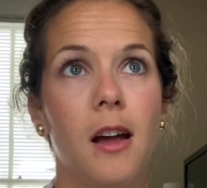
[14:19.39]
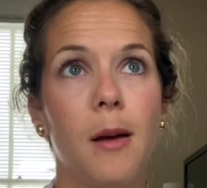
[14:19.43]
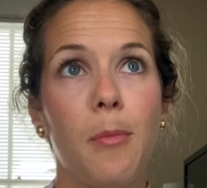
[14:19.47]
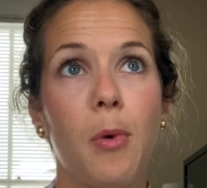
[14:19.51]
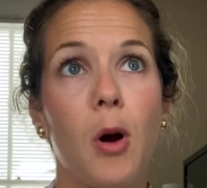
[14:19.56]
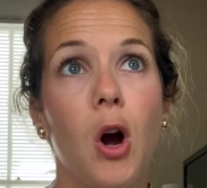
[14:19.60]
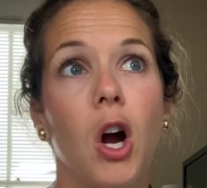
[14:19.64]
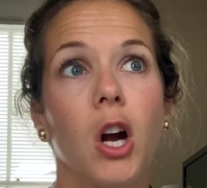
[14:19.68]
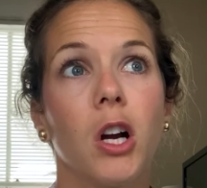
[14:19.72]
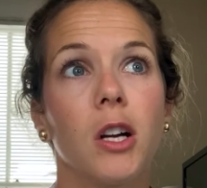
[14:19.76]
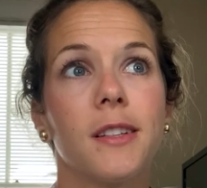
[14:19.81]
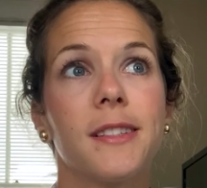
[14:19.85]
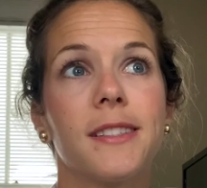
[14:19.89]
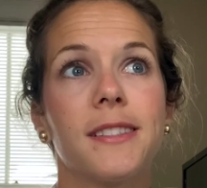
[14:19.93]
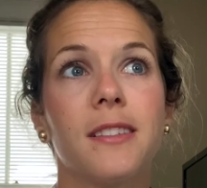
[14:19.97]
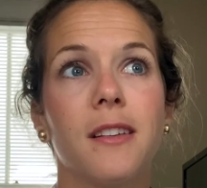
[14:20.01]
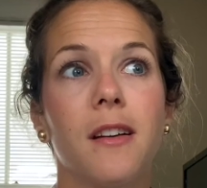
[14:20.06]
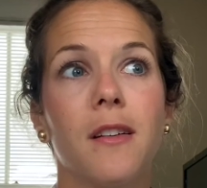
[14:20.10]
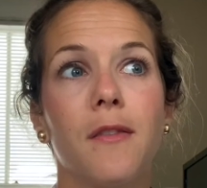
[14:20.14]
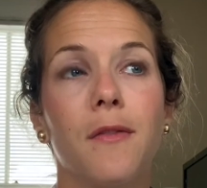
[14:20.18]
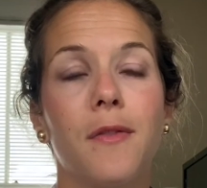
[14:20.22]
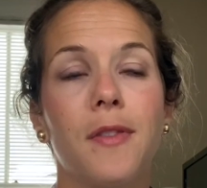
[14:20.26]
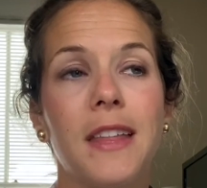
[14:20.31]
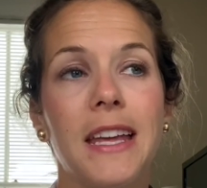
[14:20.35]
parts
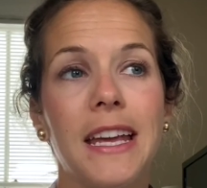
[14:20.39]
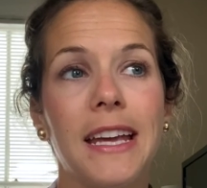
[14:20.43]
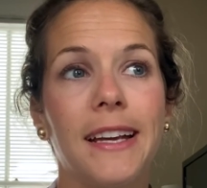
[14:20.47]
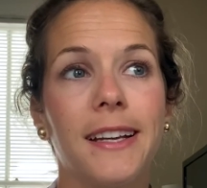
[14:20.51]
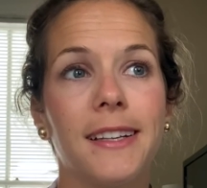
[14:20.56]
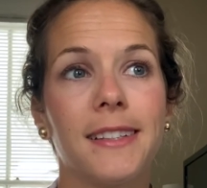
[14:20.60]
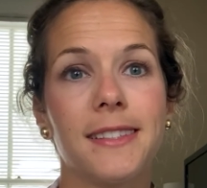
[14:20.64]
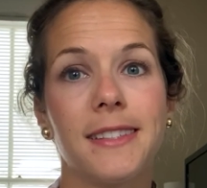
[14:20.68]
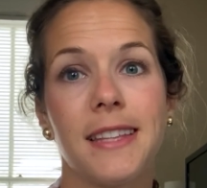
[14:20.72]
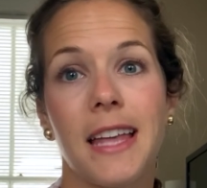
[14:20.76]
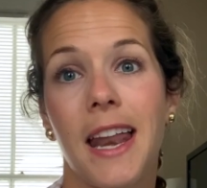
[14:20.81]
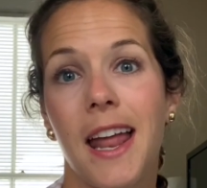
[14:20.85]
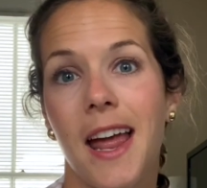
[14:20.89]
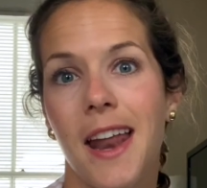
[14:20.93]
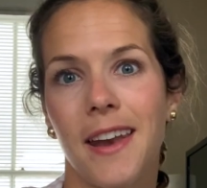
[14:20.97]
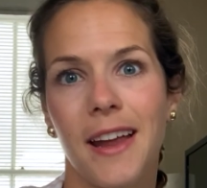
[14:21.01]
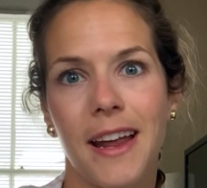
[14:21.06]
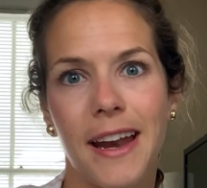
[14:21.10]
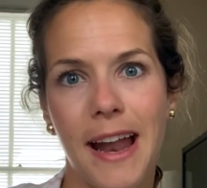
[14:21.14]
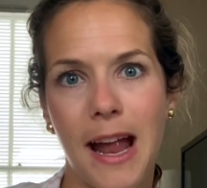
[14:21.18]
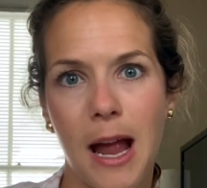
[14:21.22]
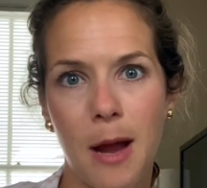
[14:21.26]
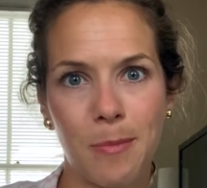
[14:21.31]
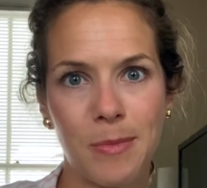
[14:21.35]
of things that had
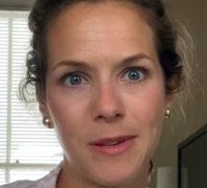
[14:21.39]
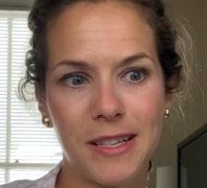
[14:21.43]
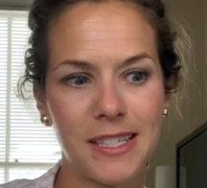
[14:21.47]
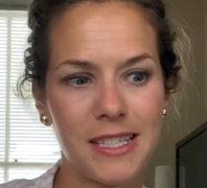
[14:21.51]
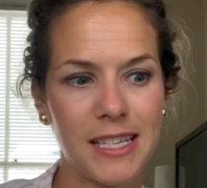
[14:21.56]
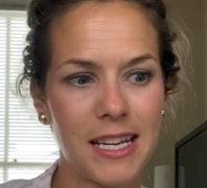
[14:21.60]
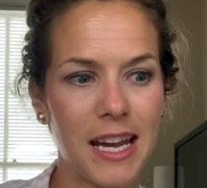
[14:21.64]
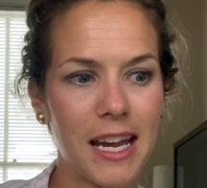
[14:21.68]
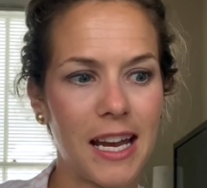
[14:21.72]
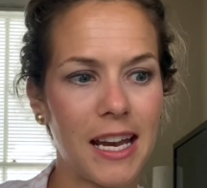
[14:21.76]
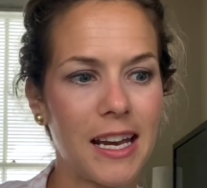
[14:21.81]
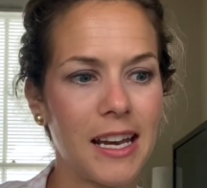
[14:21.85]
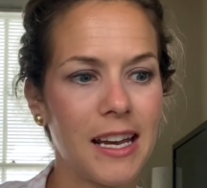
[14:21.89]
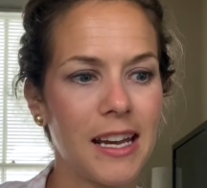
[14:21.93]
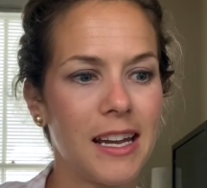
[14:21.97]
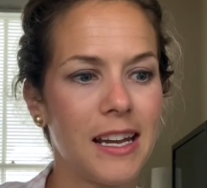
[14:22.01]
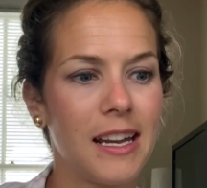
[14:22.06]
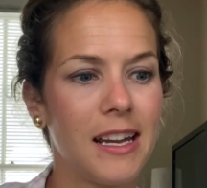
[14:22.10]
not happened yet,